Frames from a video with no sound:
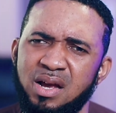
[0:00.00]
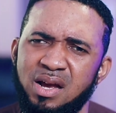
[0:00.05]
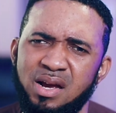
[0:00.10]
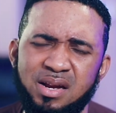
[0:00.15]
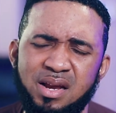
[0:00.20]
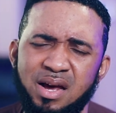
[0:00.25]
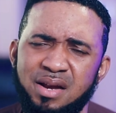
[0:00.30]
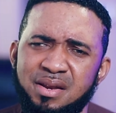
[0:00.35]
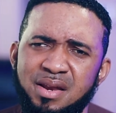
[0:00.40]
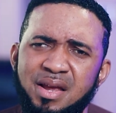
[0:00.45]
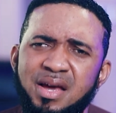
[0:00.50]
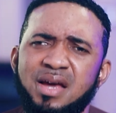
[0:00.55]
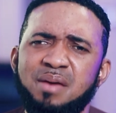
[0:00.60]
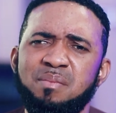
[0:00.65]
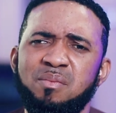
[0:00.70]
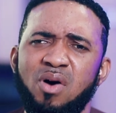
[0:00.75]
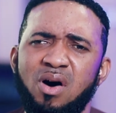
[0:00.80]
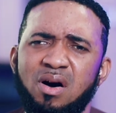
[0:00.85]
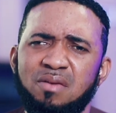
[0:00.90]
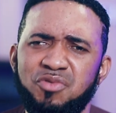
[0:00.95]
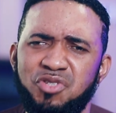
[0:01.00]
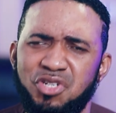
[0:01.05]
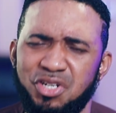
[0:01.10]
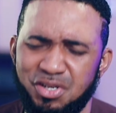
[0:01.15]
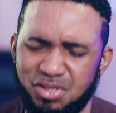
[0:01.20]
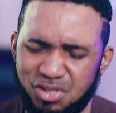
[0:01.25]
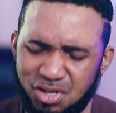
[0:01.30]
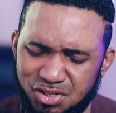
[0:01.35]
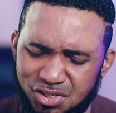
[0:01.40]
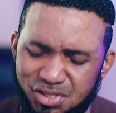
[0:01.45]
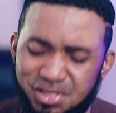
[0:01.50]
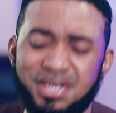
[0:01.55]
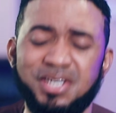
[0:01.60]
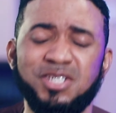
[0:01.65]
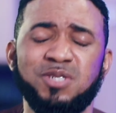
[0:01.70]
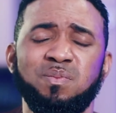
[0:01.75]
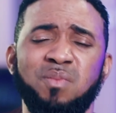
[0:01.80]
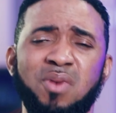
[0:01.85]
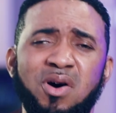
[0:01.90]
In the name of Jesus, this